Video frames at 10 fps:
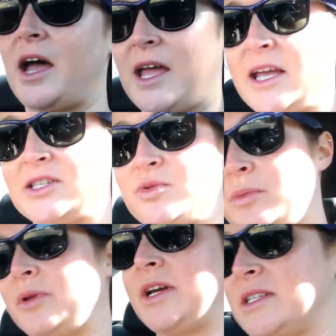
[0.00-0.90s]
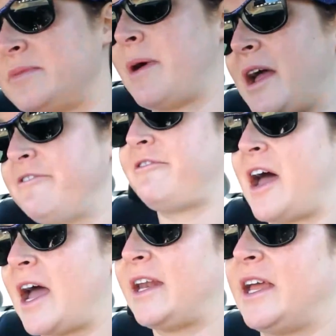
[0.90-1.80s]
it gets replaced by
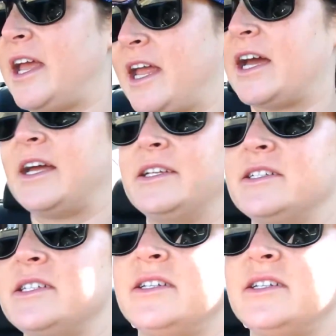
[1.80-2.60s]
fat, and